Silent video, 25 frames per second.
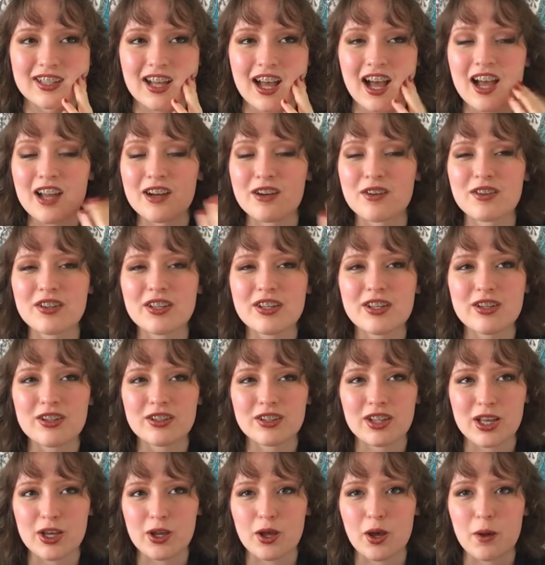I know that you're
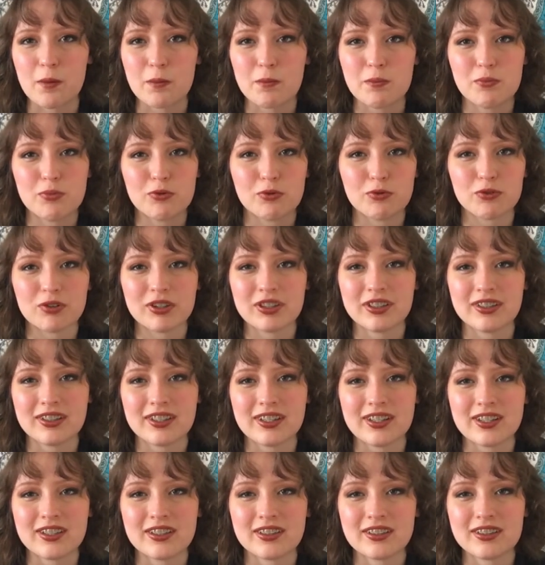like a
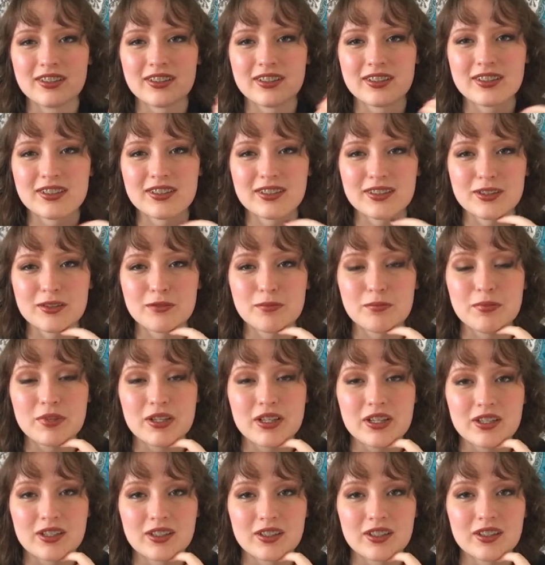brilliant
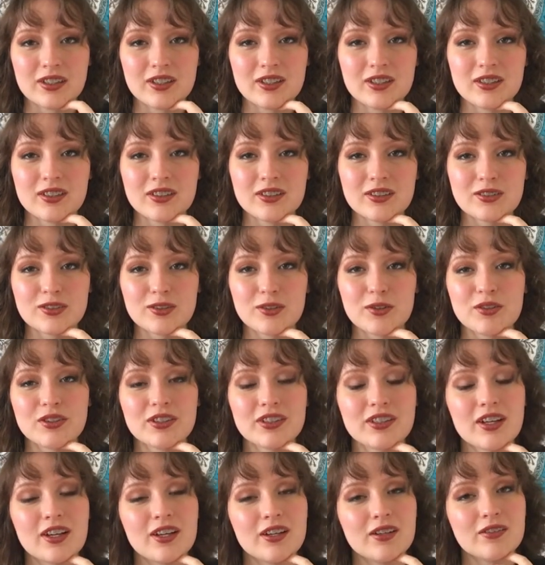speaker, so it's
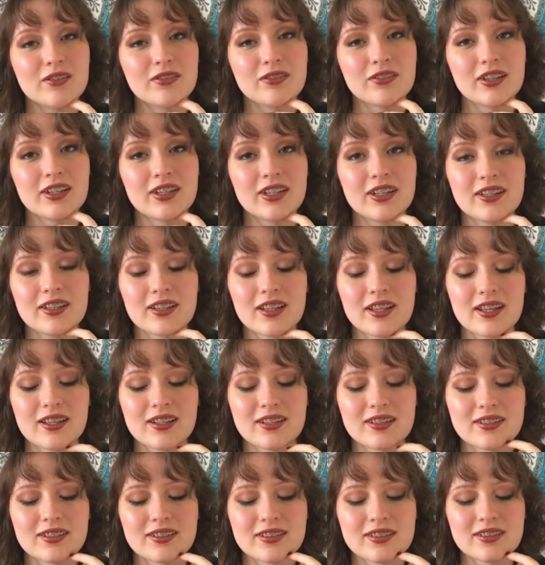kind of funny
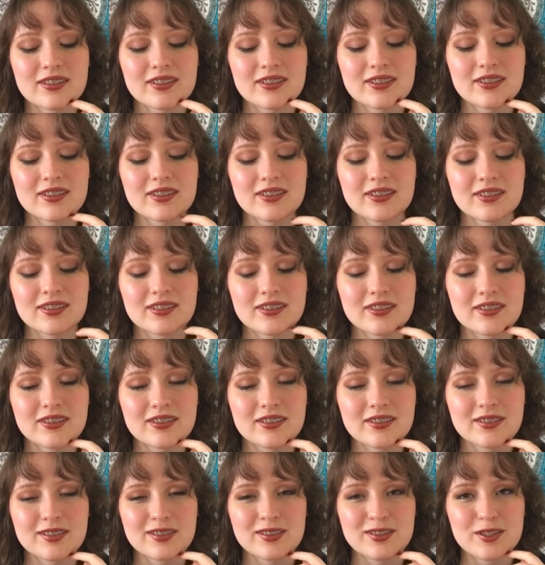that
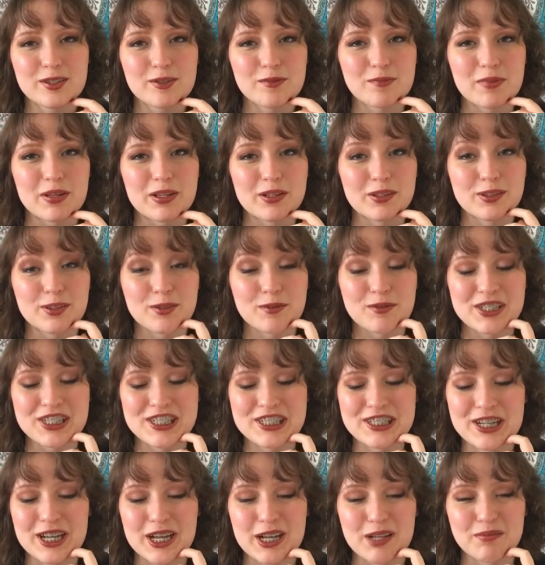you spend so
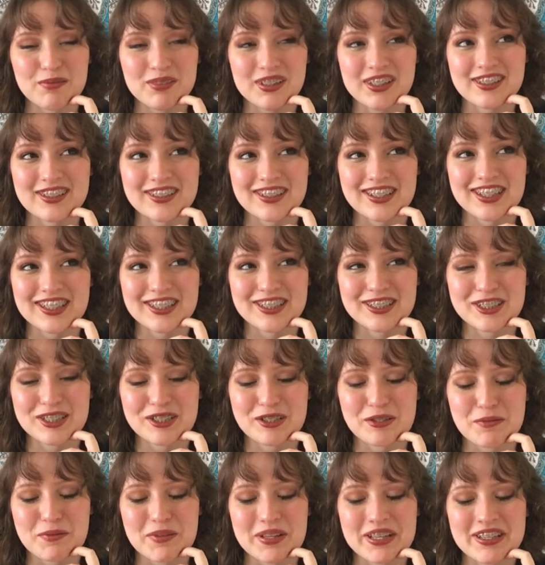much time listening to
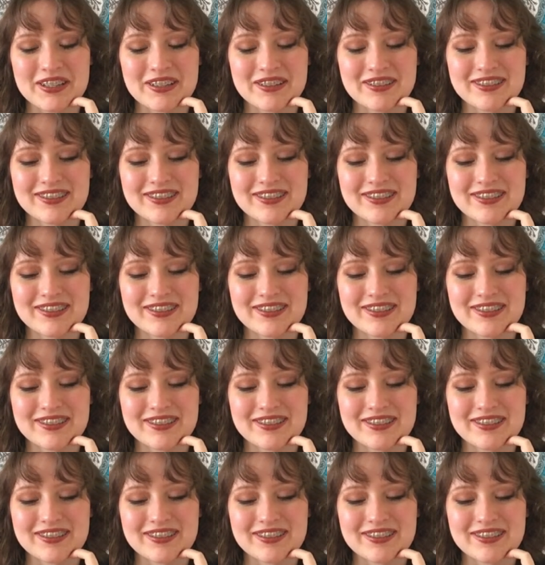me.